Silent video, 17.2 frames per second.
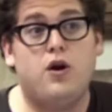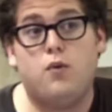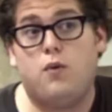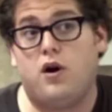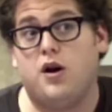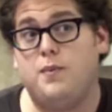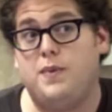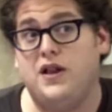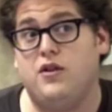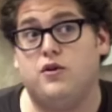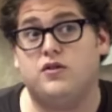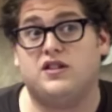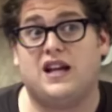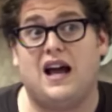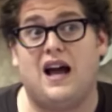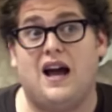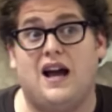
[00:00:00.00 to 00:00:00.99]
We don't want to be
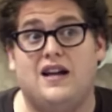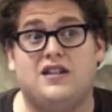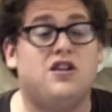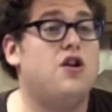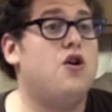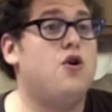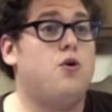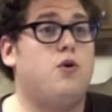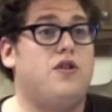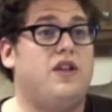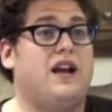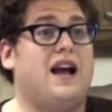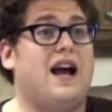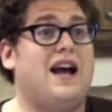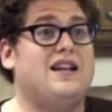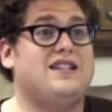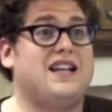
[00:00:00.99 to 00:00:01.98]
those guys who are the
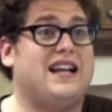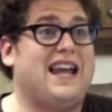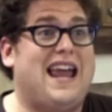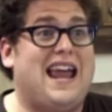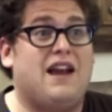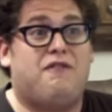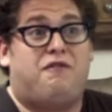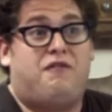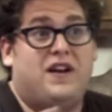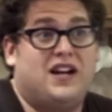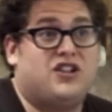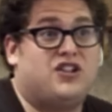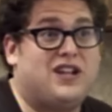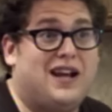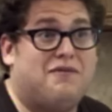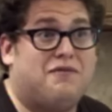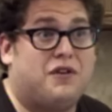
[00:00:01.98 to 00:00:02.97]
guys that can't
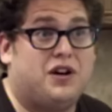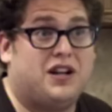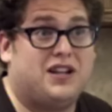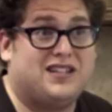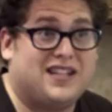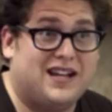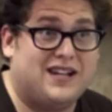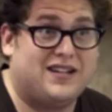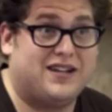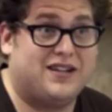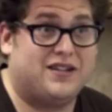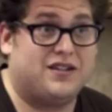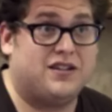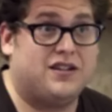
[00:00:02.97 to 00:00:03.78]
finish that fucking sentence.